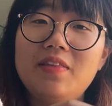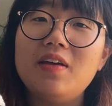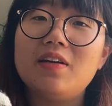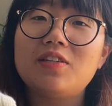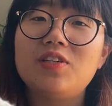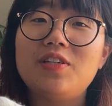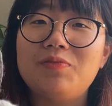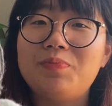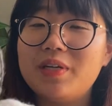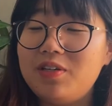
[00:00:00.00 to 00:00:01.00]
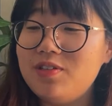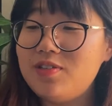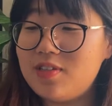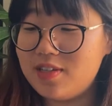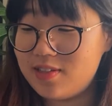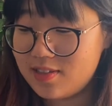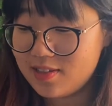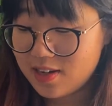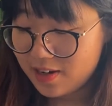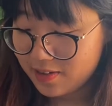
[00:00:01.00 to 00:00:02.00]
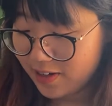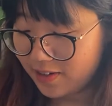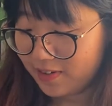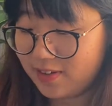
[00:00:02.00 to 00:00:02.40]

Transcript: think I actually might use this. I don't know.